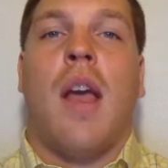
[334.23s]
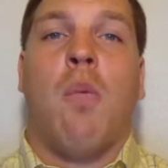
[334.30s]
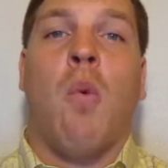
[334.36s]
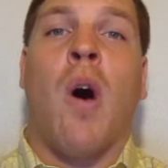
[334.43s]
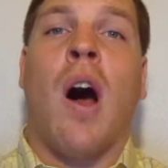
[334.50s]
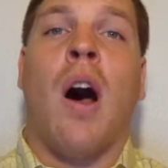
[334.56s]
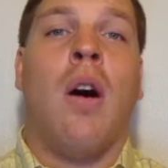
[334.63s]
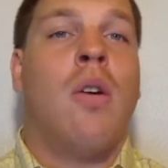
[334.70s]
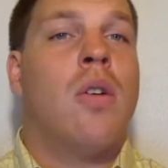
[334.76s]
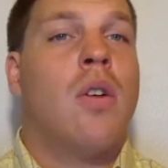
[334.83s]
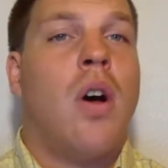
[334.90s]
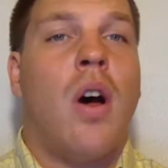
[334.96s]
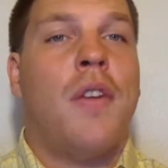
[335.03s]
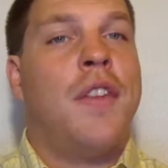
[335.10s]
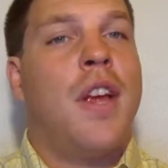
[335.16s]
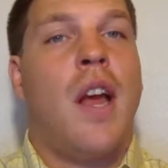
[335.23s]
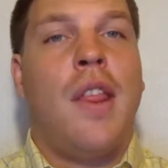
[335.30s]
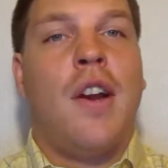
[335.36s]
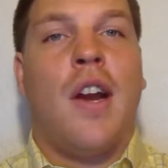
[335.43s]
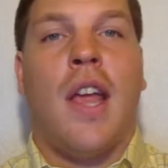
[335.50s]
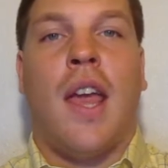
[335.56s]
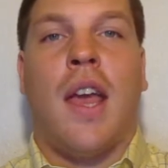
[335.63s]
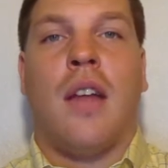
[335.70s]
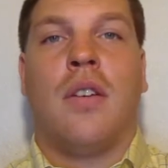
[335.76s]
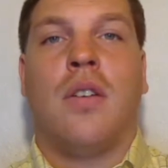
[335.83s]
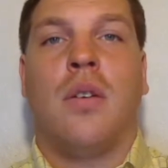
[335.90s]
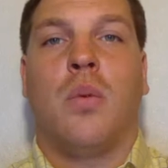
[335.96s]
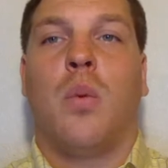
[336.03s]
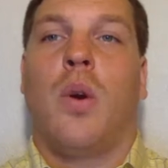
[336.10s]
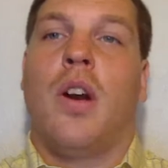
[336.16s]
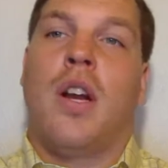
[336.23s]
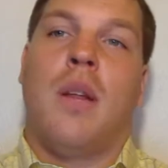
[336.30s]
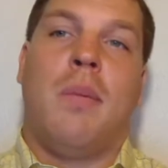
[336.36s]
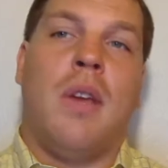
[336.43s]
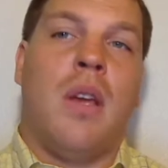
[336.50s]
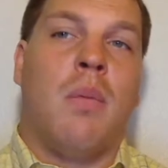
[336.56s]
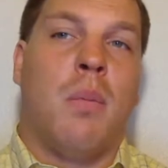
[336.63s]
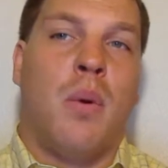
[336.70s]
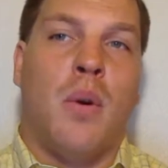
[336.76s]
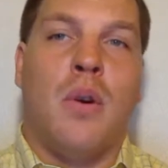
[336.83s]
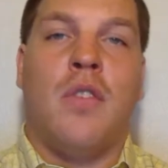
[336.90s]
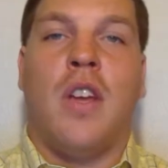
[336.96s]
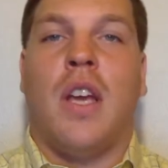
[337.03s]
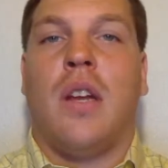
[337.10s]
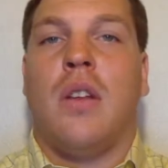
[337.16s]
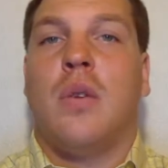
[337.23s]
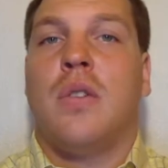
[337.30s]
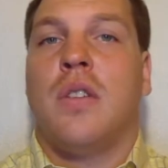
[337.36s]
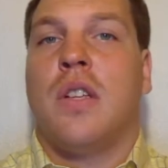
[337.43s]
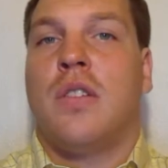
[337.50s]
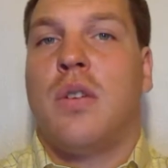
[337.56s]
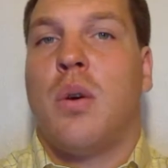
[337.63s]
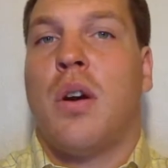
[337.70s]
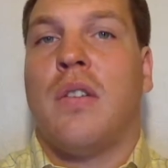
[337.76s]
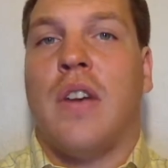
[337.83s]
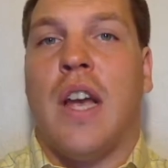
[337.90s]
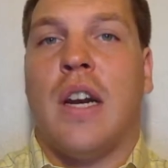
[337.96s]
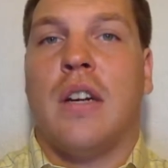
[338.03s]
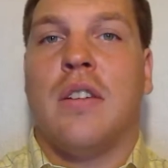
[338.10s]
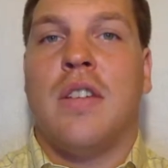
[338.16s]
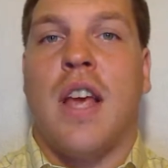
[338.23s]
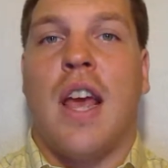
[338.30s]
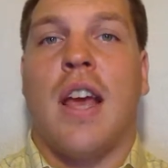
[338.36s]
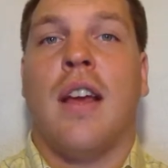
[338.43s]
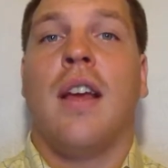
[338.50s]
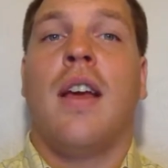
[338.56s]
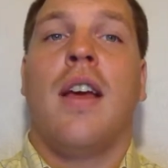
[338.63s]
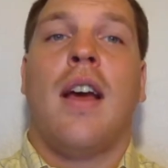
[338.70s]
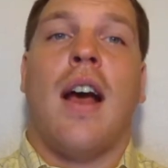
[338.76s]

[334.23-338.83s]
While on the other hand, we're going to be improving and using this to our advantage, saying,